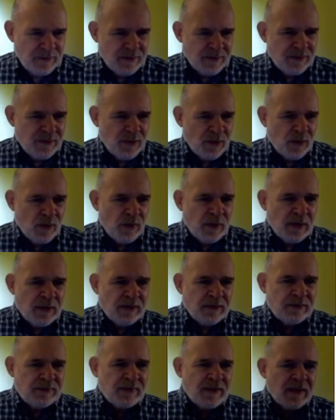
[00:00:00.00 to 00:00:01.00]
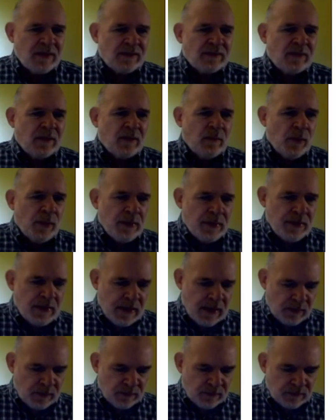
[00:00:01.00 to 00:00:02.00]
do is, somewhere
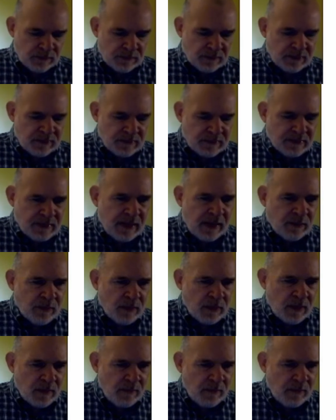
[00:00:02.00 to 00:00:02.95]
down in the